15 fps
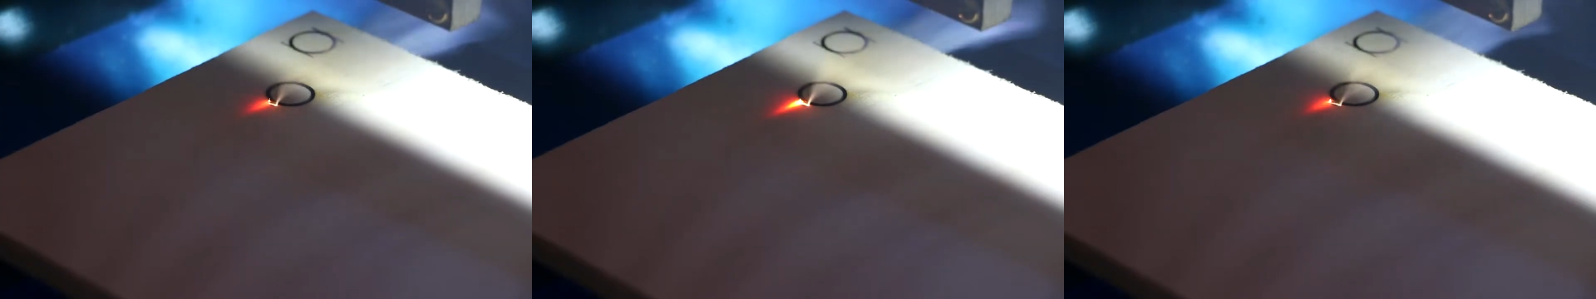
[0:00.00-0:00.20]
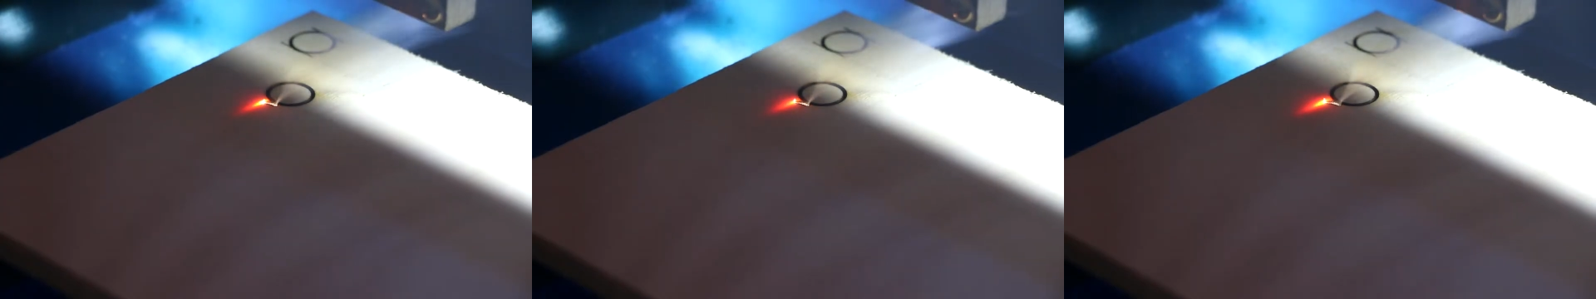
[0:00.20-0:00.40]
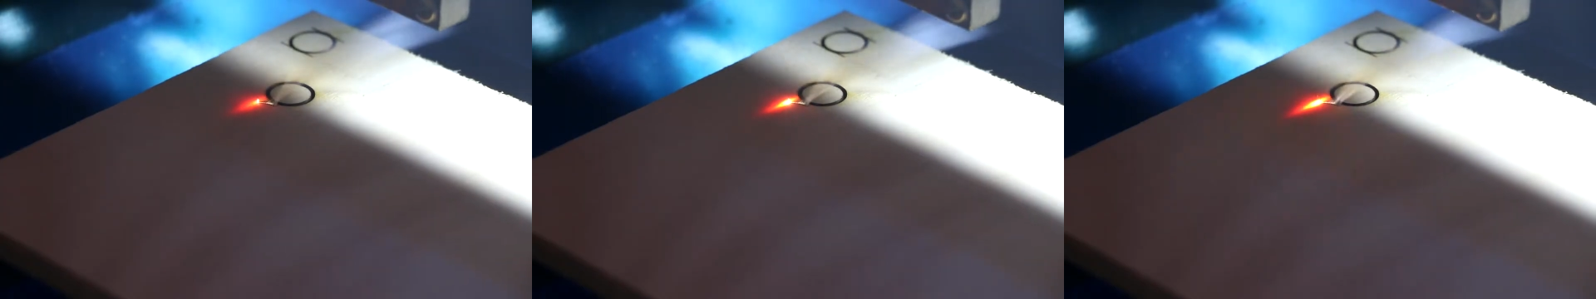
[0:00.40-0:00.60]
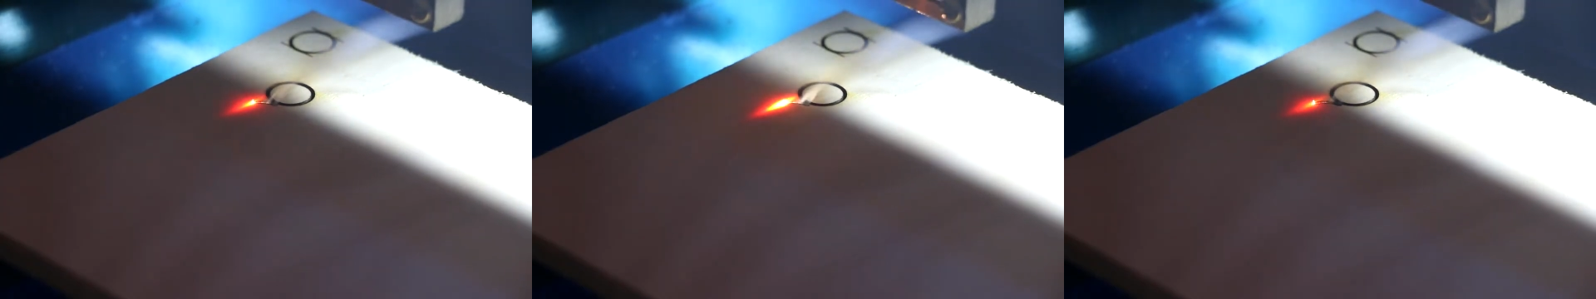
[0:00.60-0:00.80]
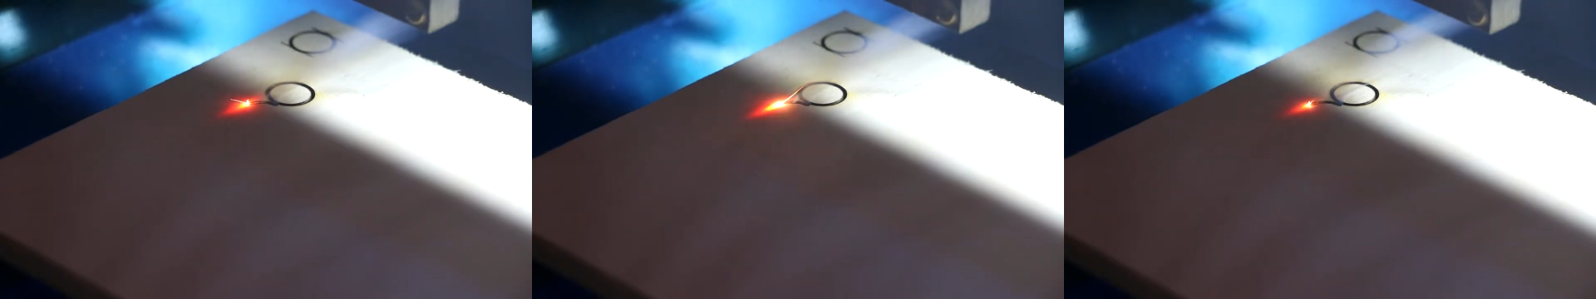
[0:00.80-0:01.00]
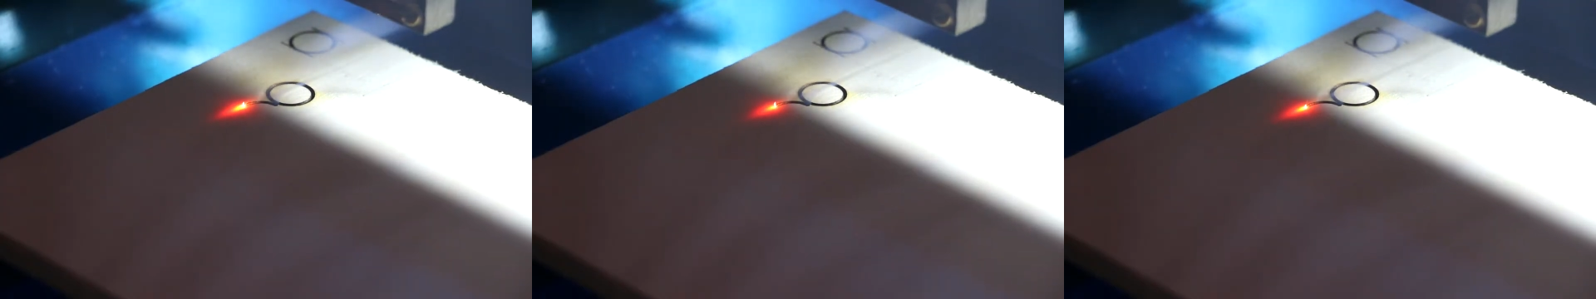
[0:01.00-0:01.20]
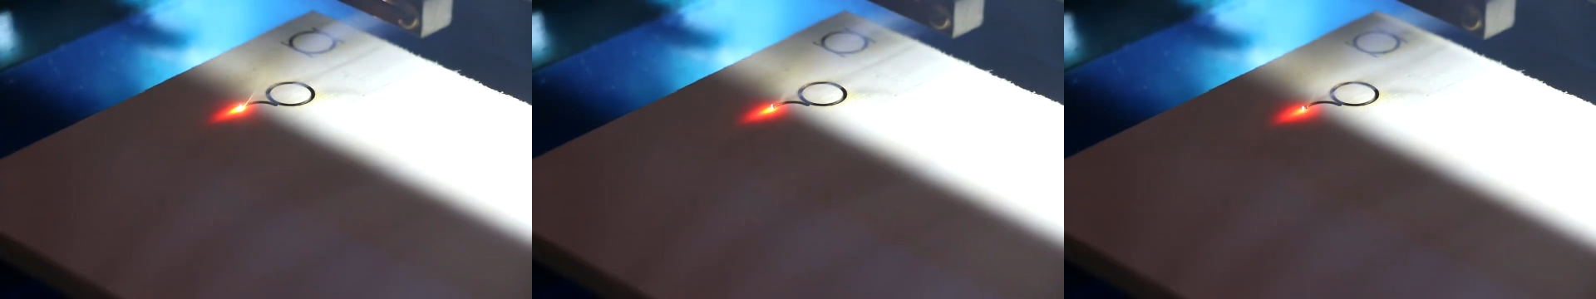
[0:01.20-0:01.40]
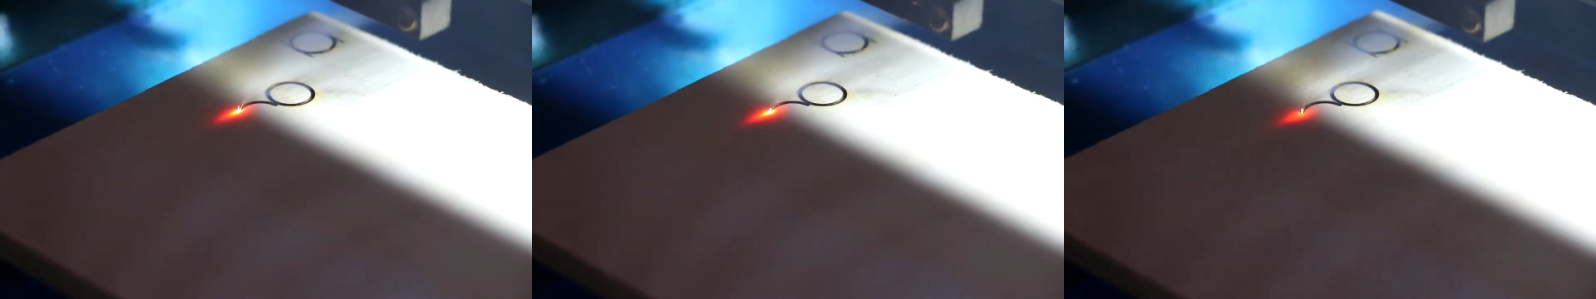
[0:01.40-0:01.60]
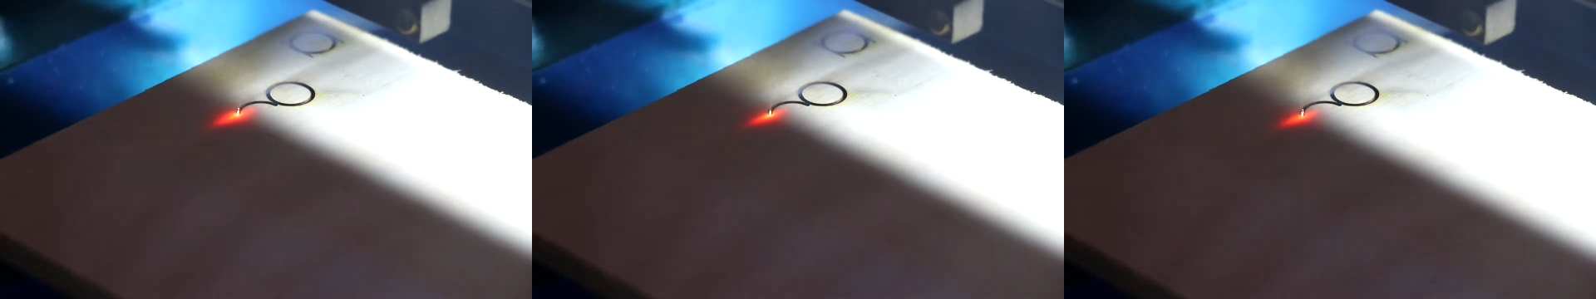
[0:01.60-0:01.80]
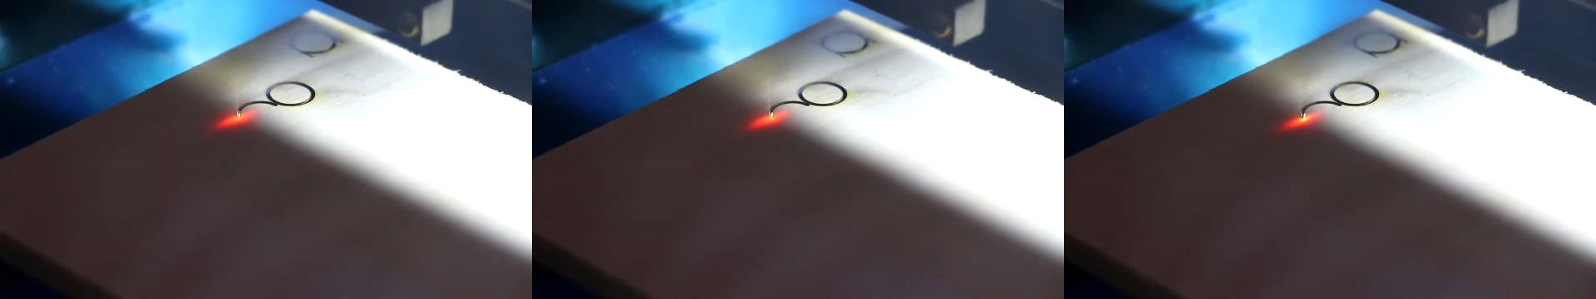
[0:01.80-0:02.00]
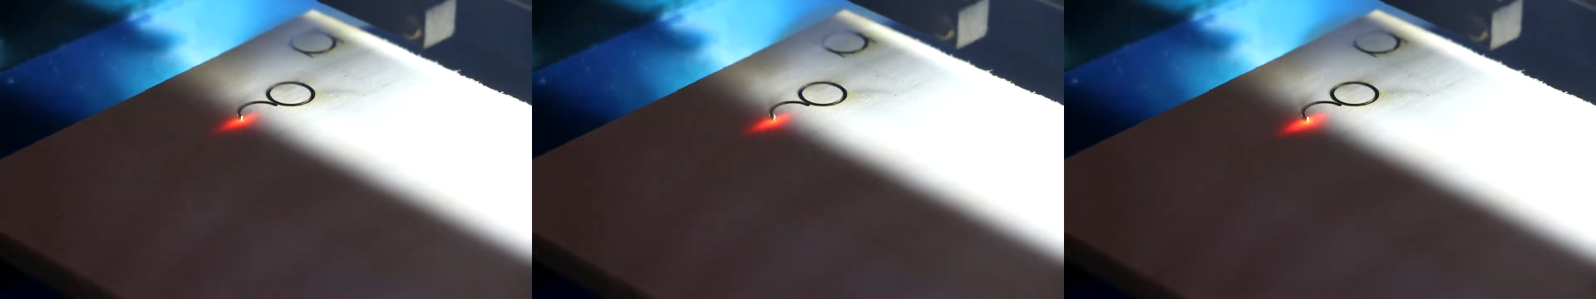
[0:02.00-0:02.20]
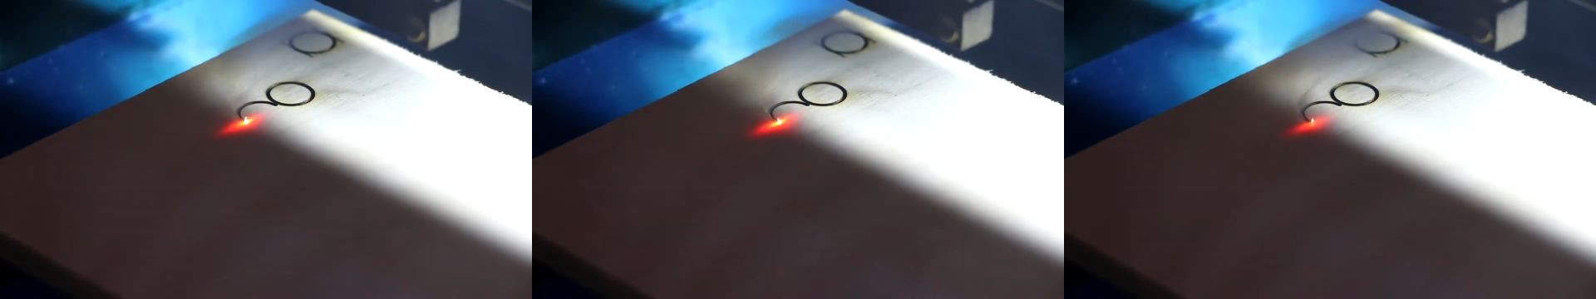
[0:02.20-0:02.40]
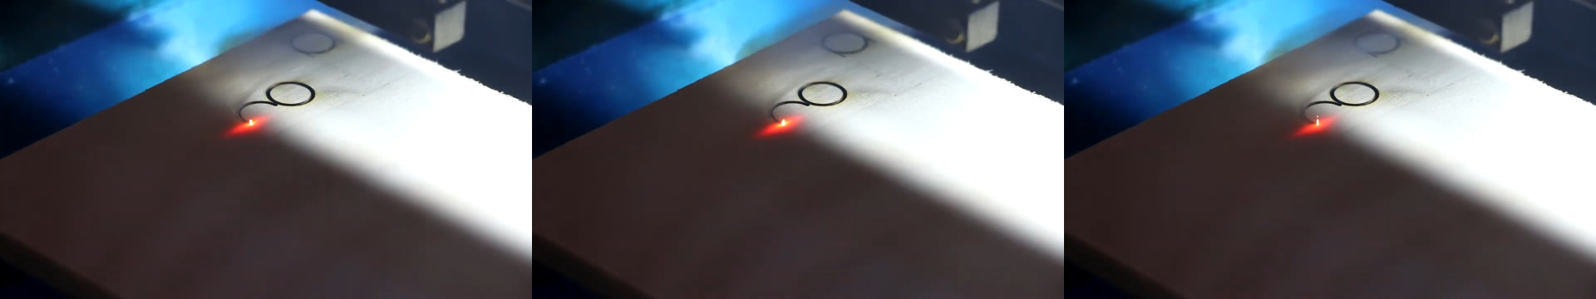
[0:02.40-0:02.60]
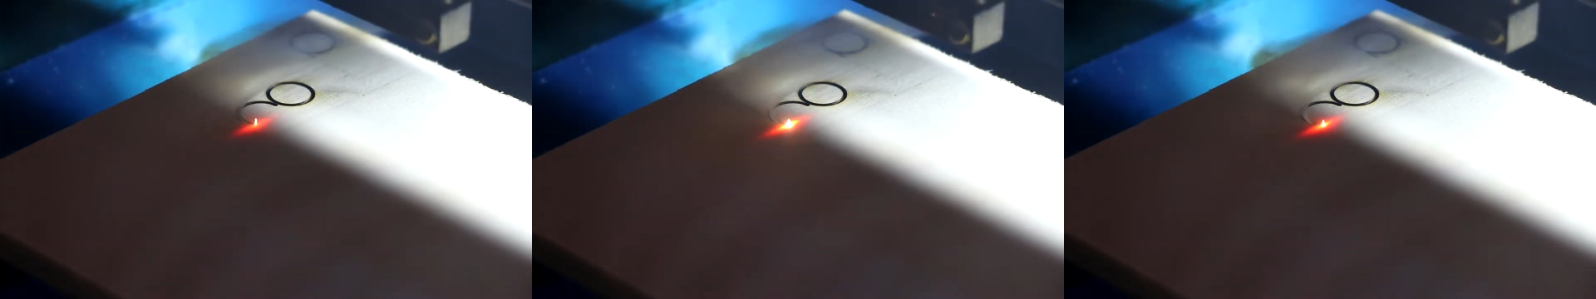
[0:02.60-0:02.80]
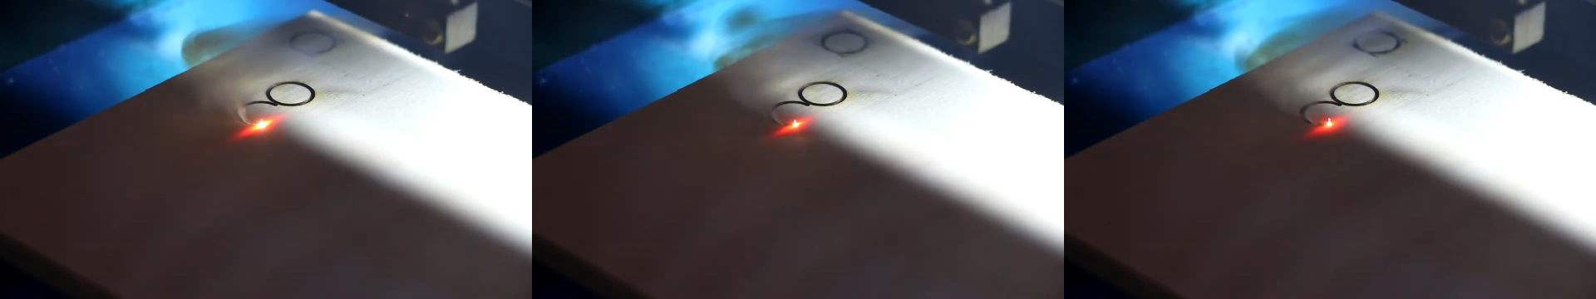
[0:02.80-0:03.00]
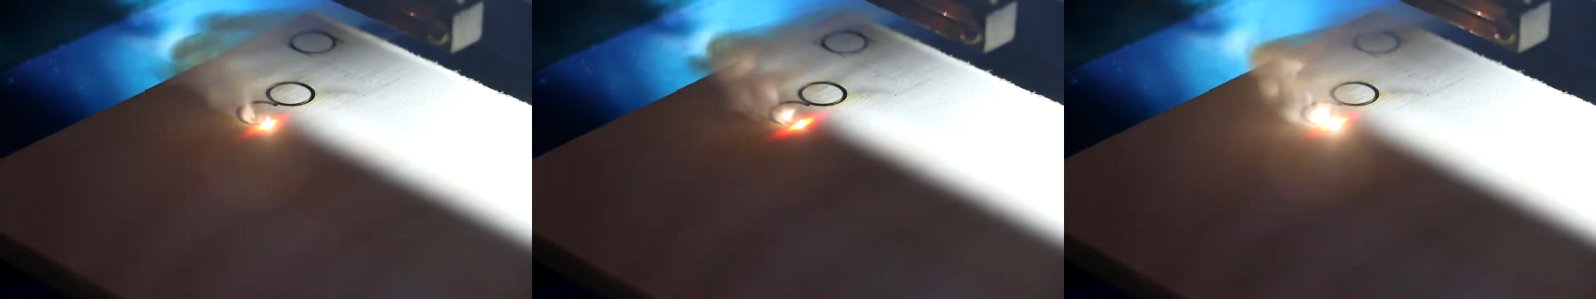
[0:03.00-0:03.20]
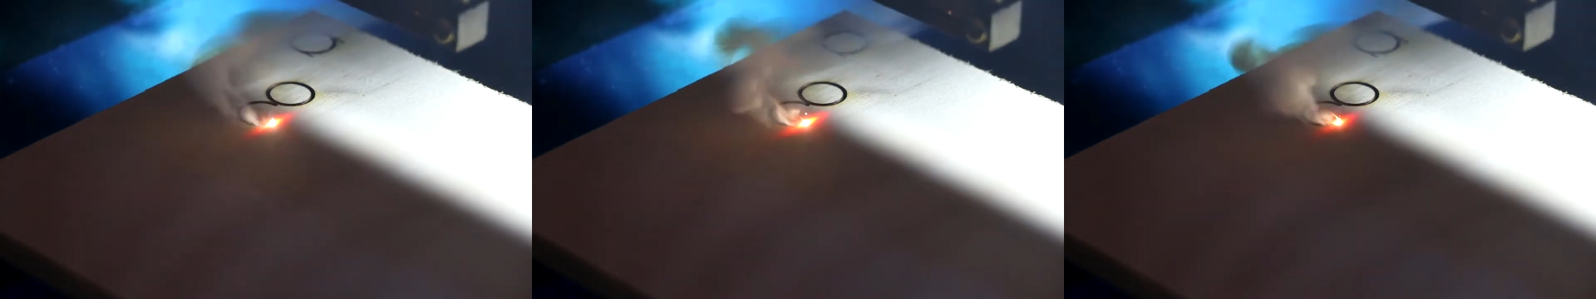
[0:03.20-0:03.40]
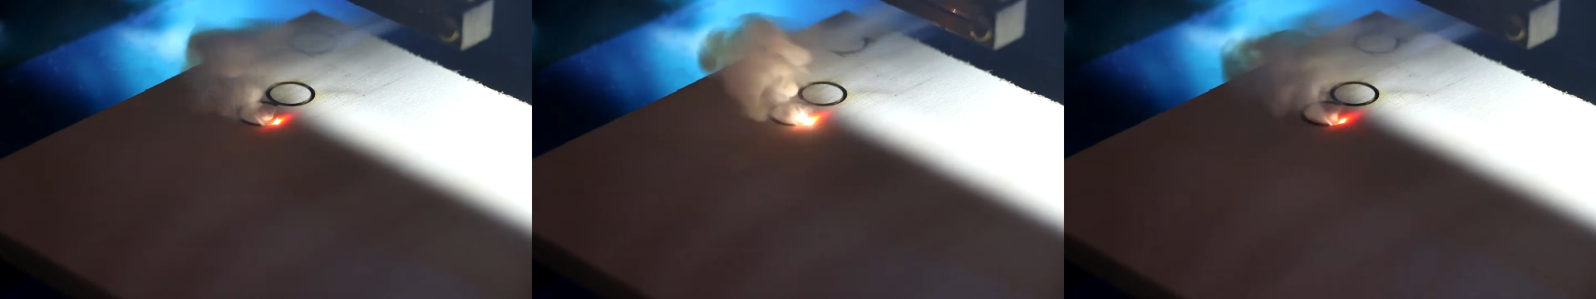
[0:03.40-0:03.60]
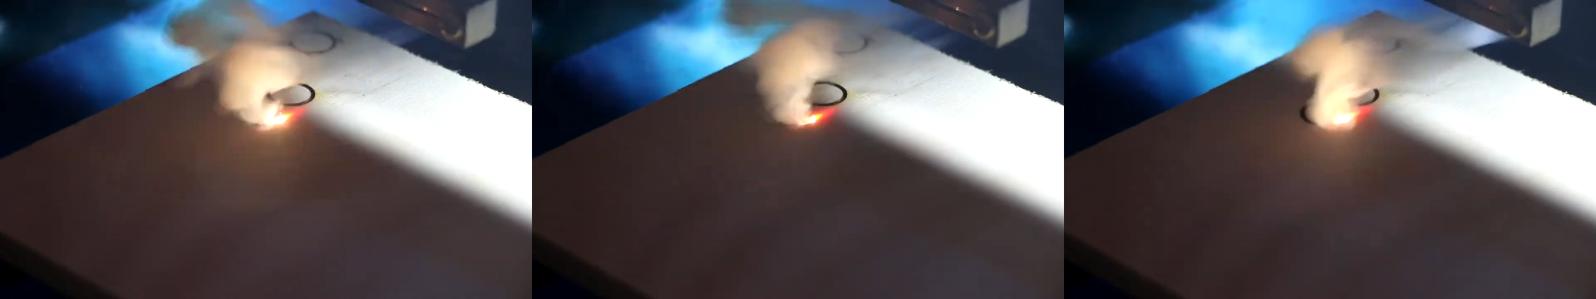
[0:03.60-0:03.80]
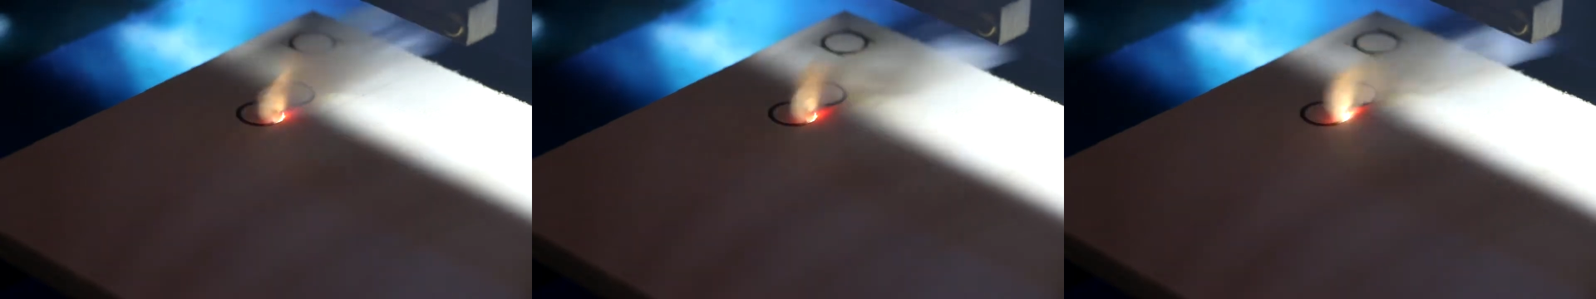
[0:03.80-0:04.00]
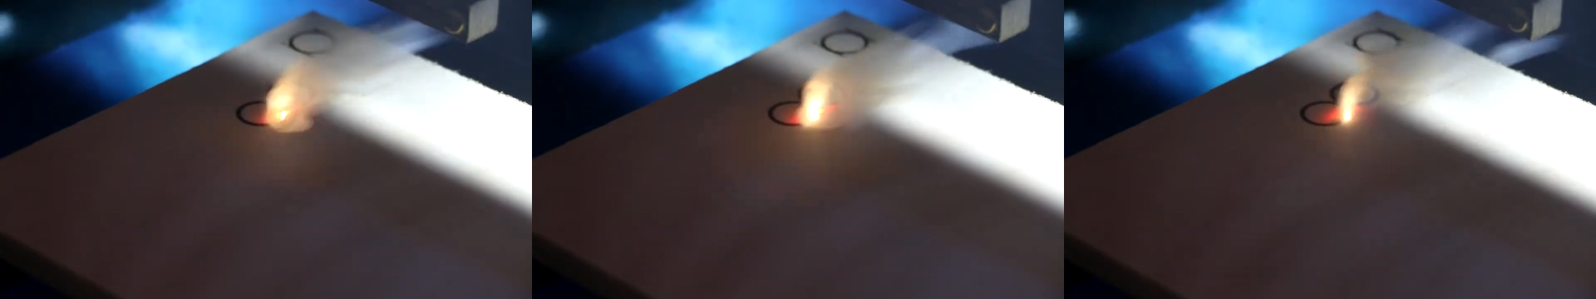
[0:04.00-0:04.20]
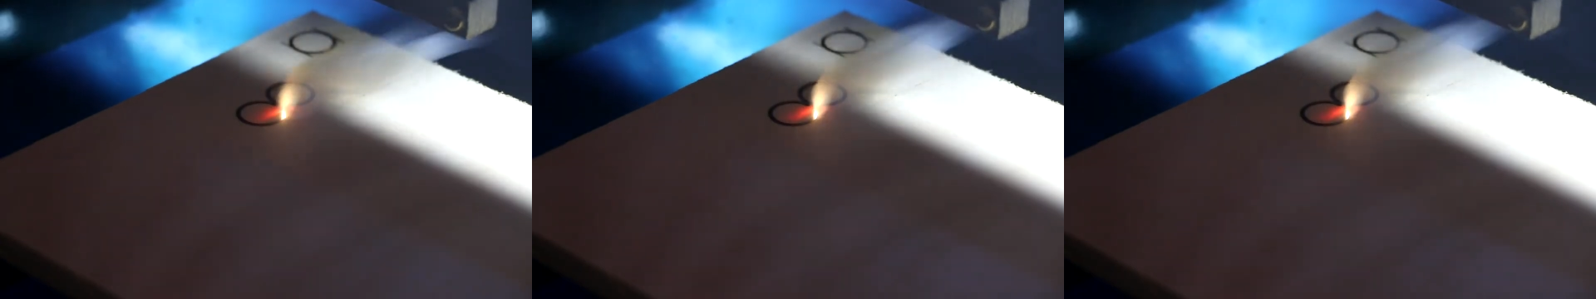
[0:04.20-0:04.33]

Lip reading: Nobody's mouth can be seen.